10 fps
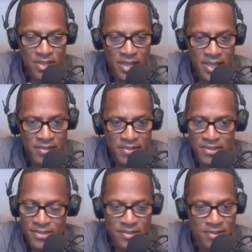
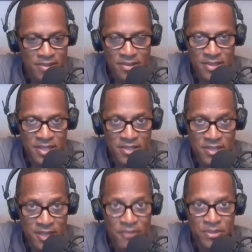it's it's
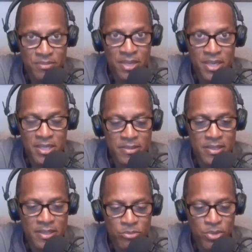different, man. And